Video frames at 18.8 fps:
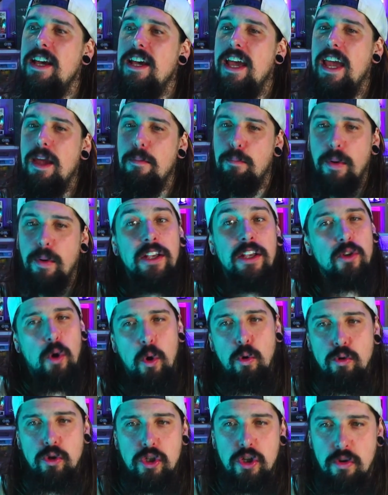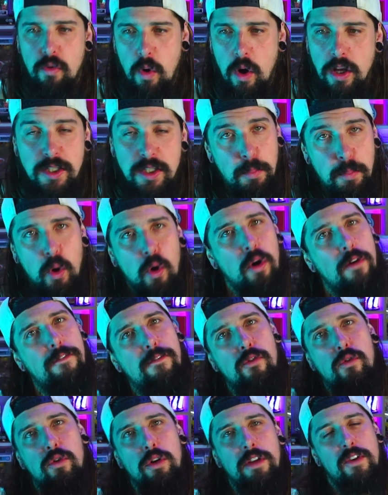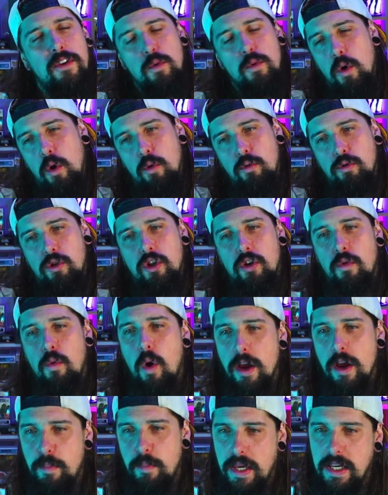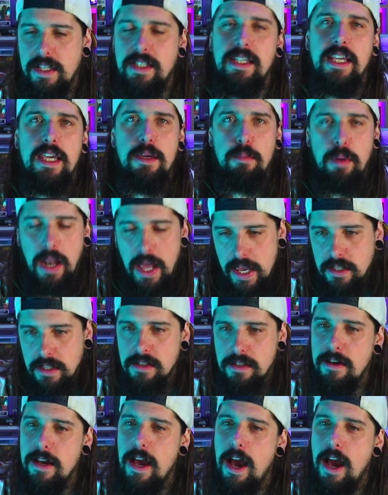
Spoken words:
it brings ultra-wide support for all of you ultra-wide PC players.